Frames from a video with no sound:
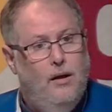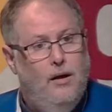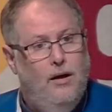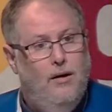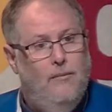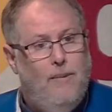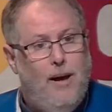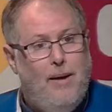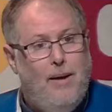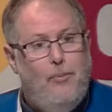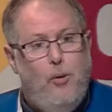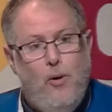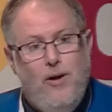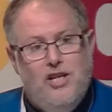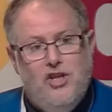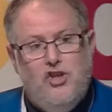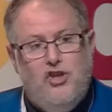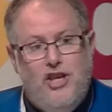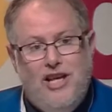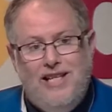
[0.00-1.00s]
My point
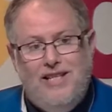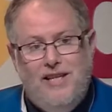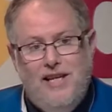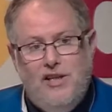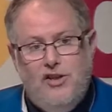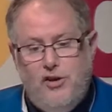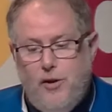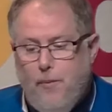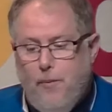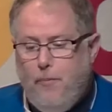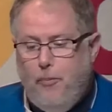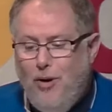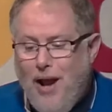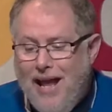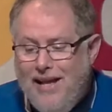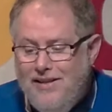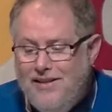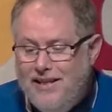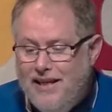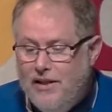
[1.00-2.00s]
is, this is the
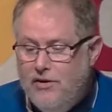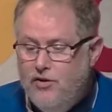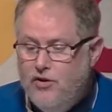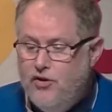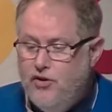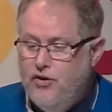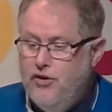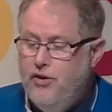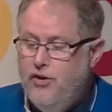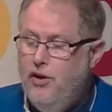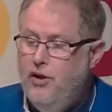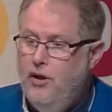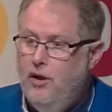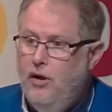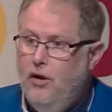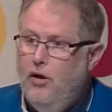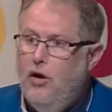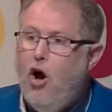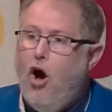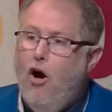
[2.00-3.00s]
presence
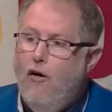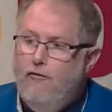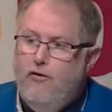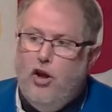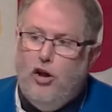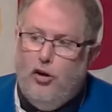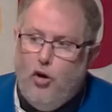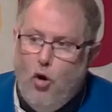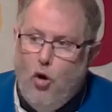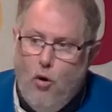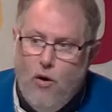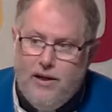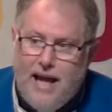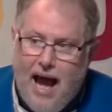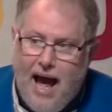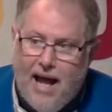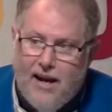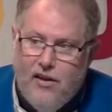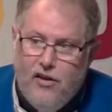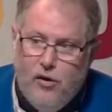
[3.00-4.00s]
of the Lord
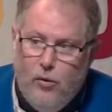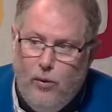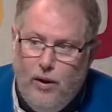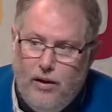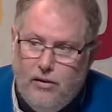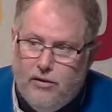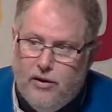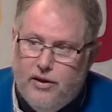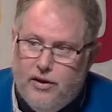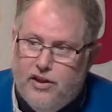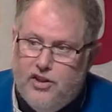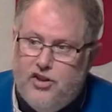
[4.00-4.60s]
God in the wilderness.